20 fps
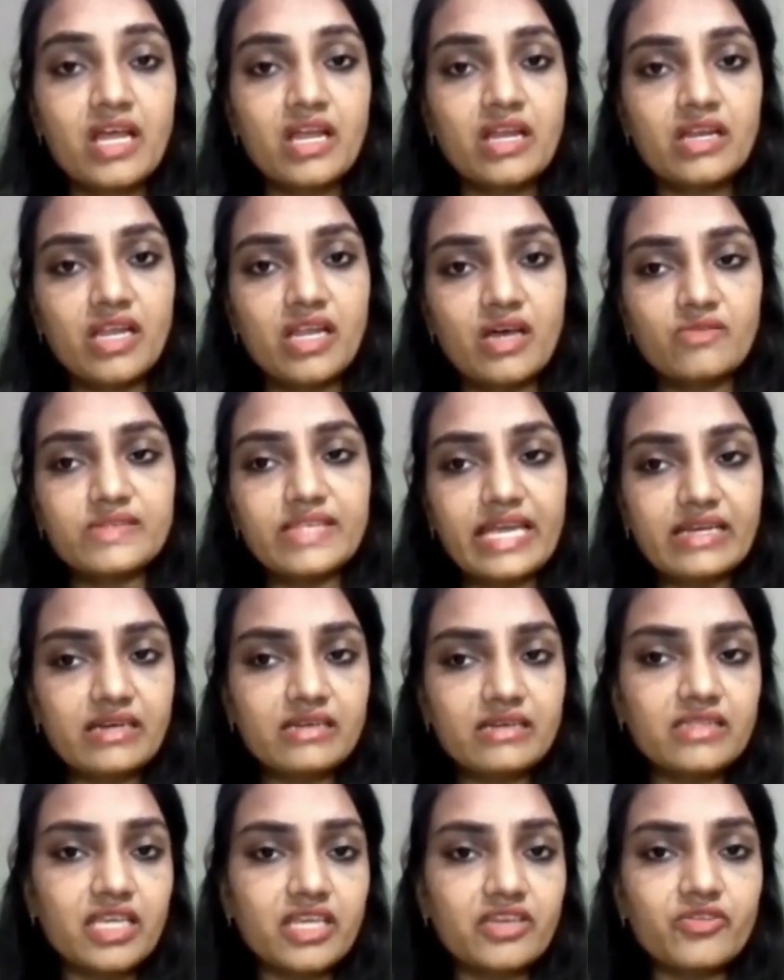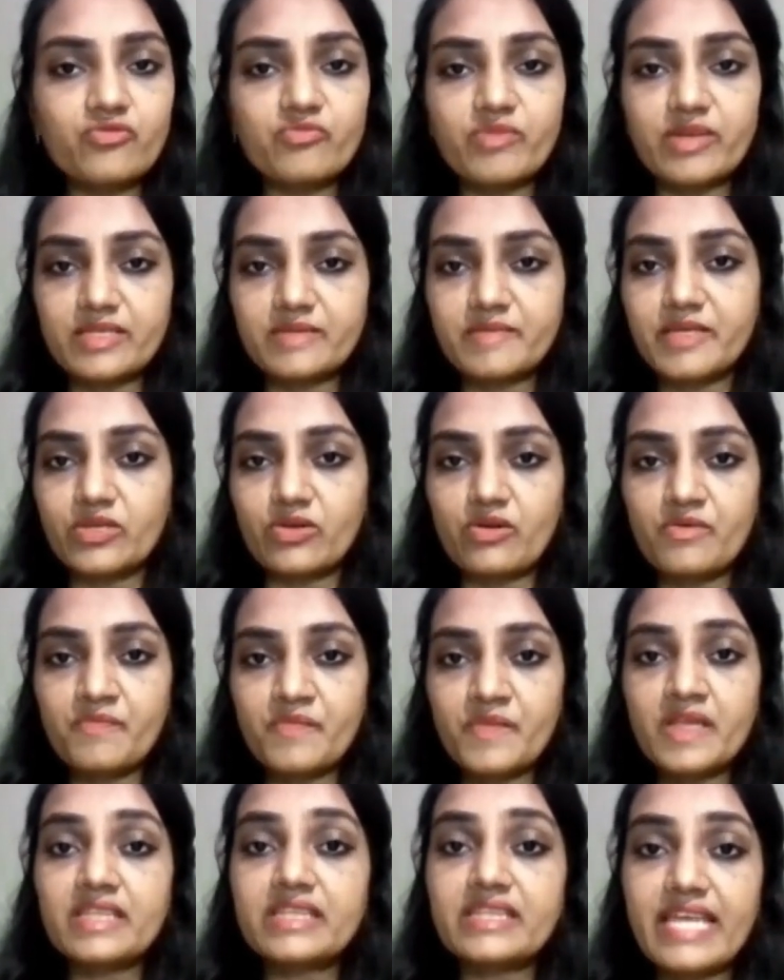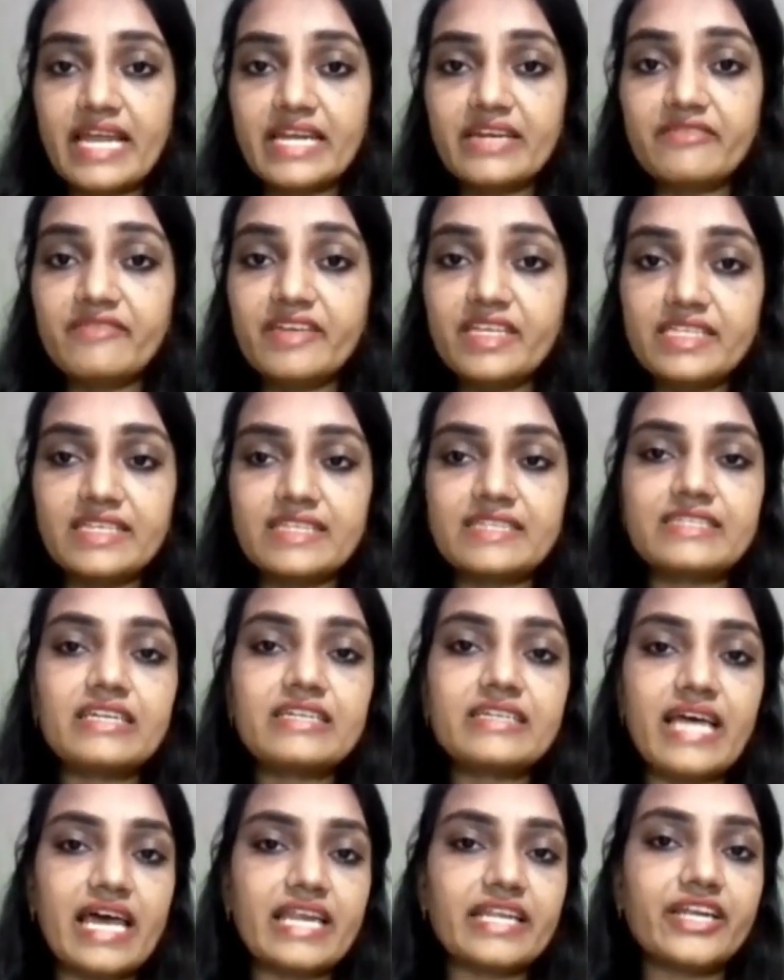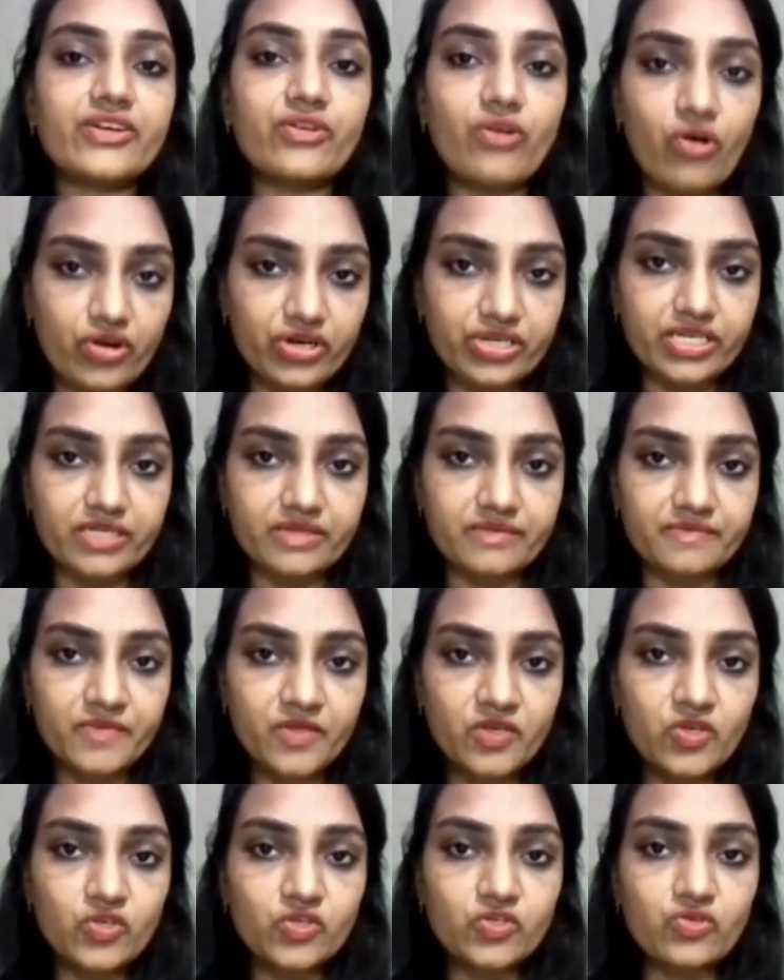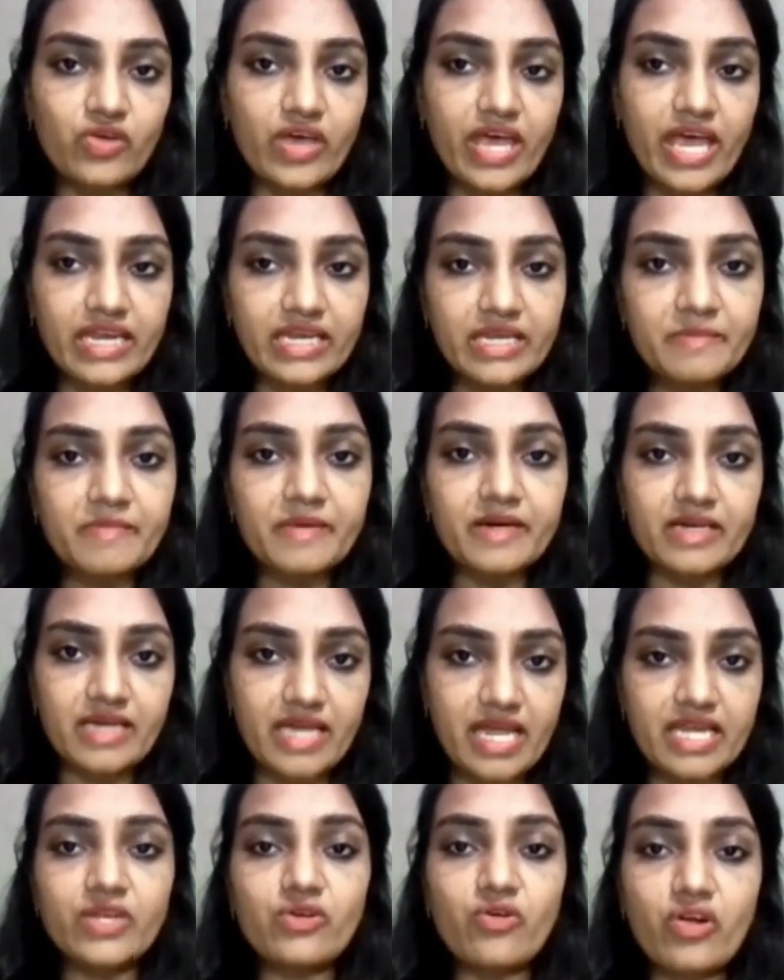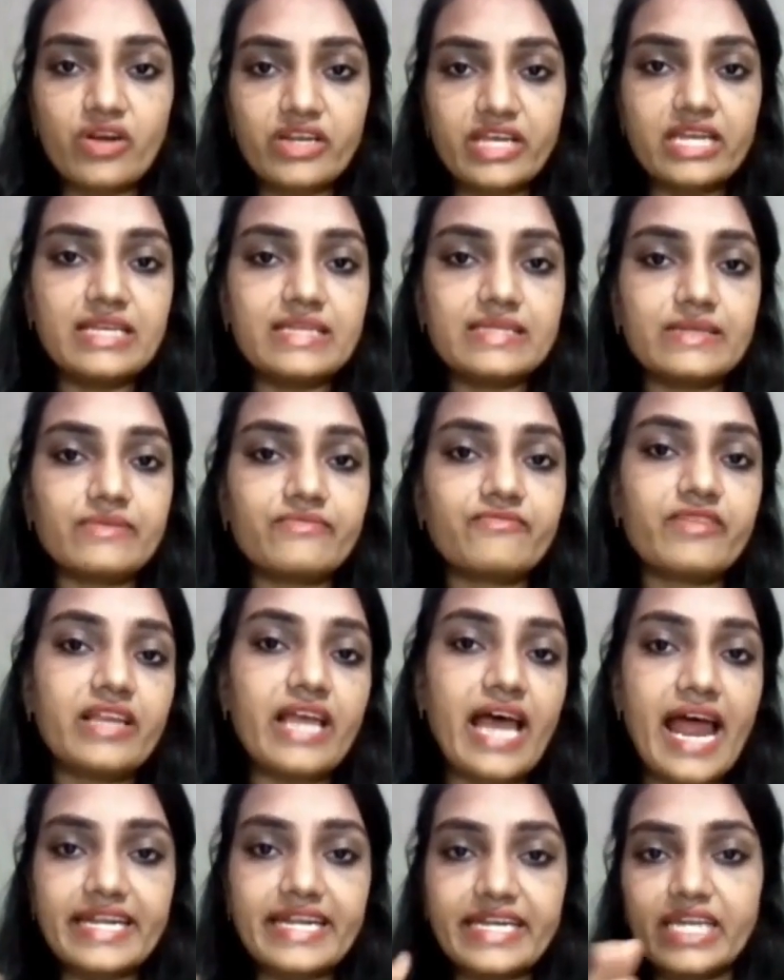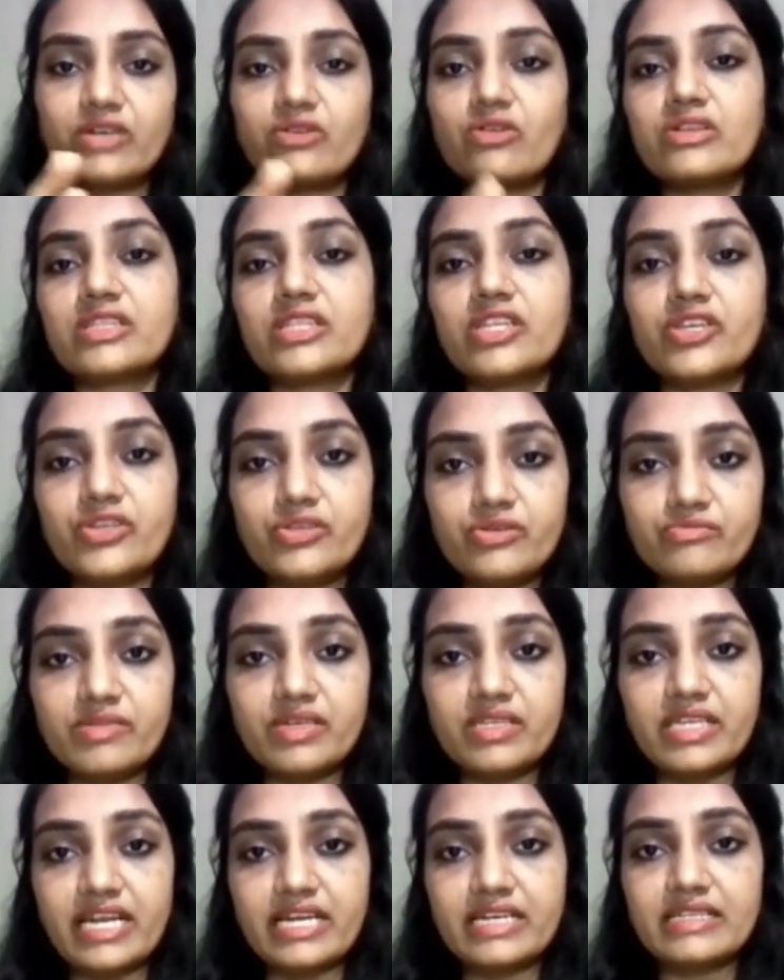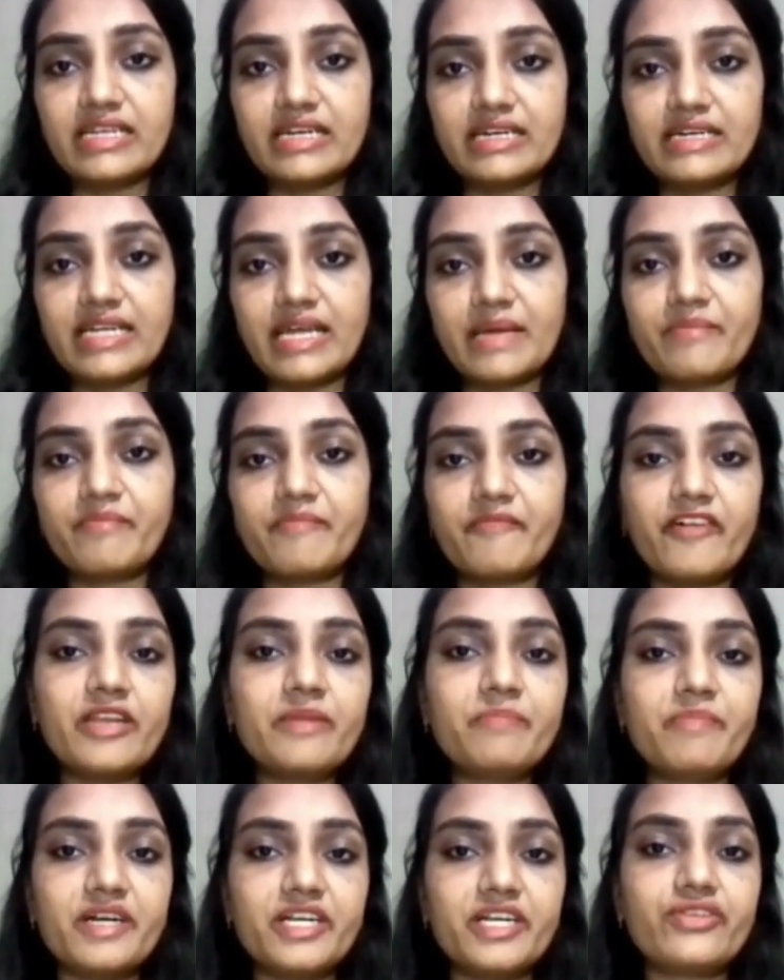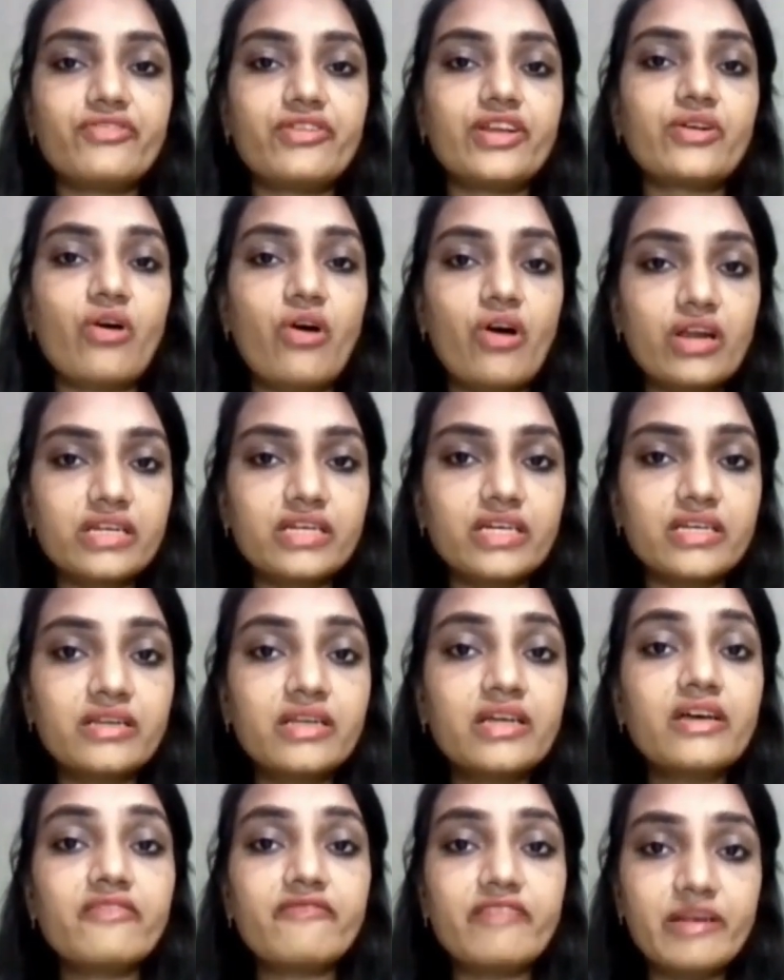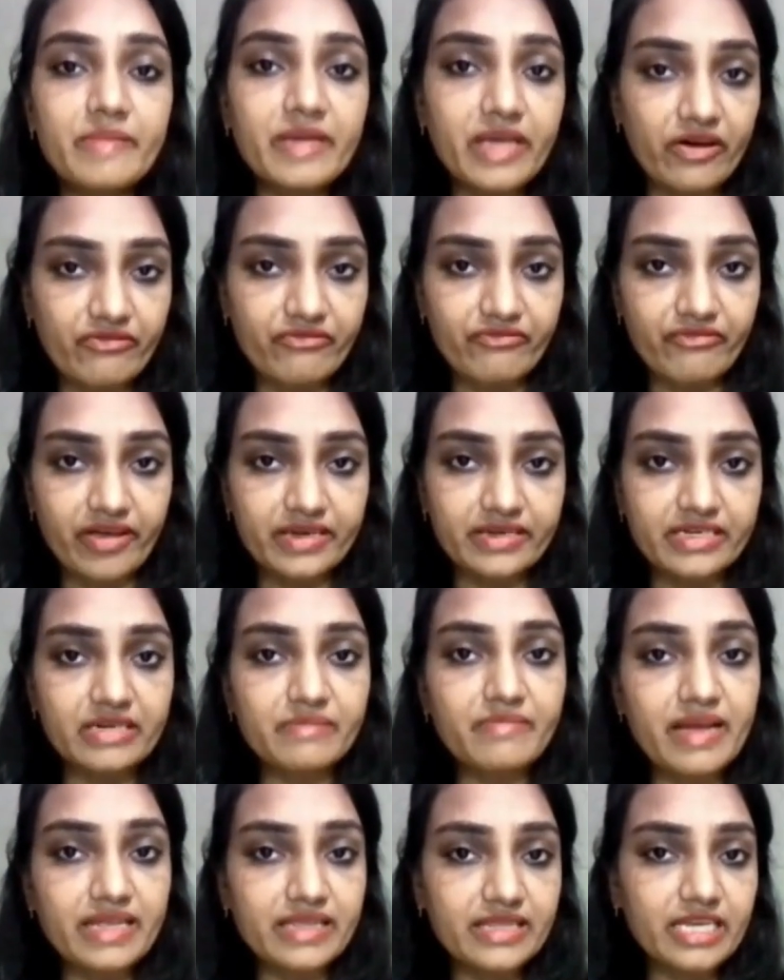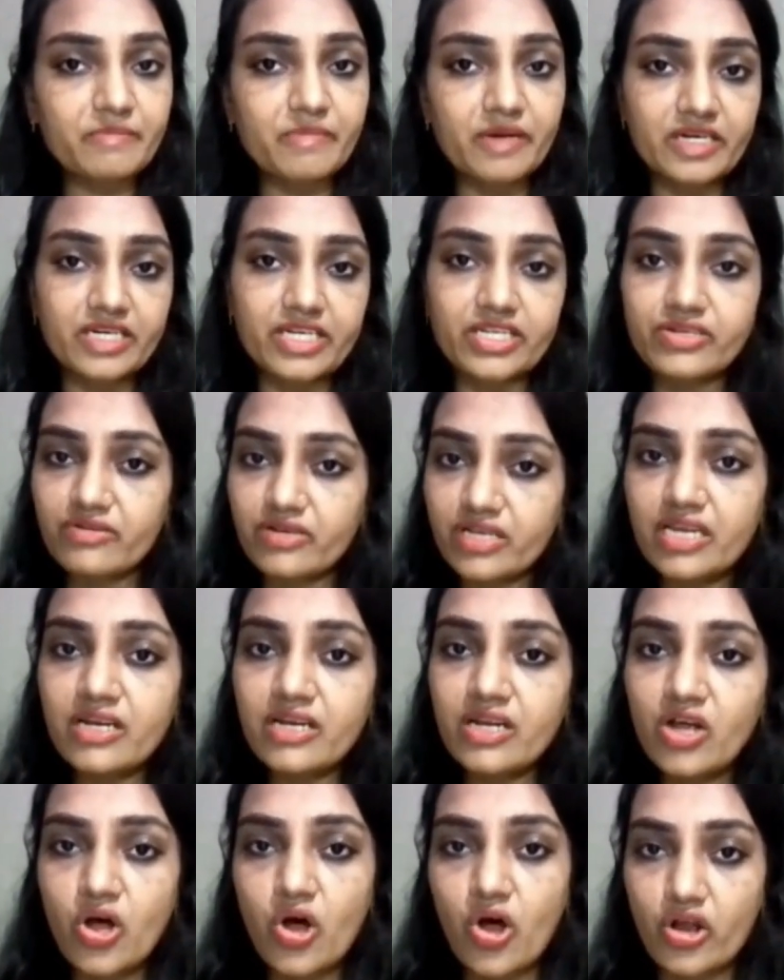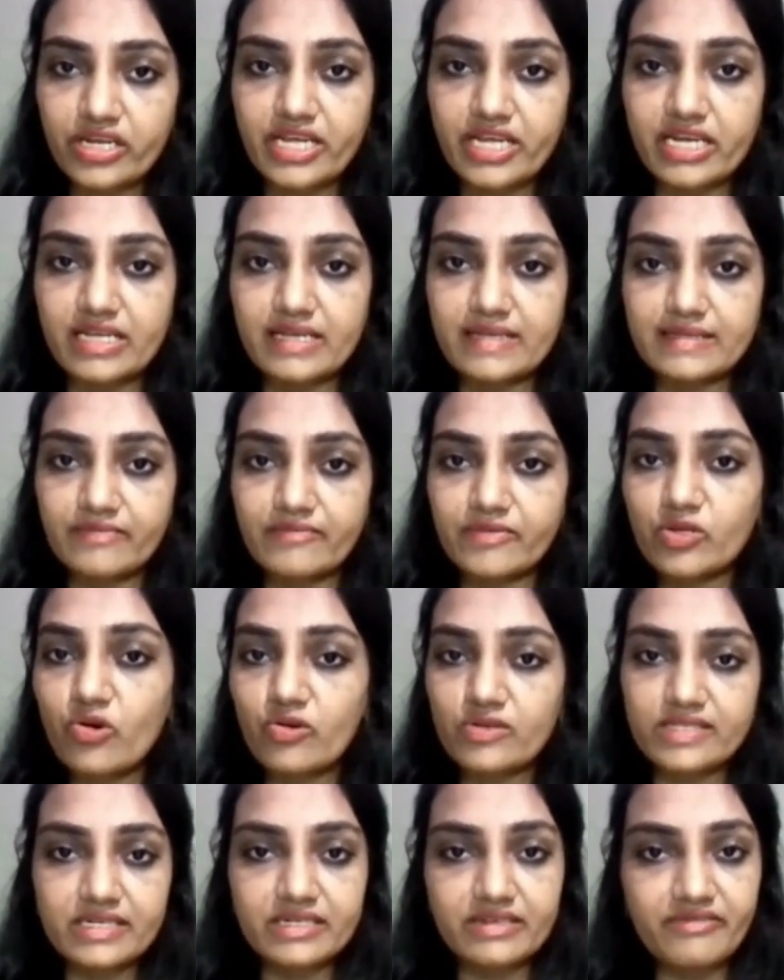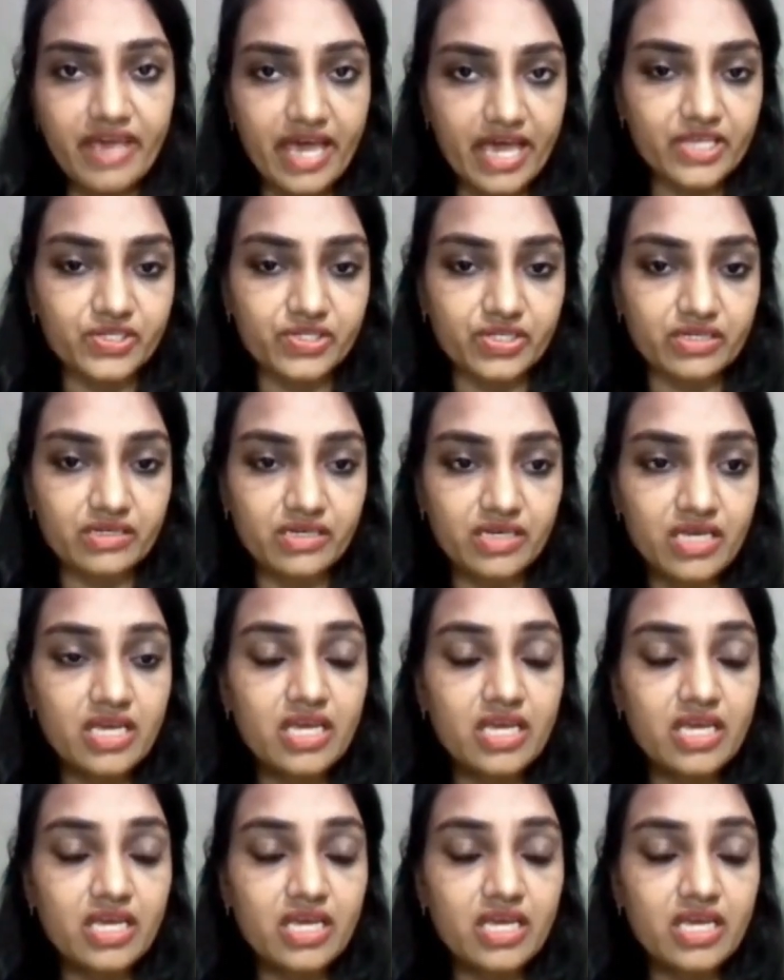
Now second thing you must be know that which is the target organ. So any organism will attack on the human, at that time one particular organ will be affected by that particular organism, causative agent.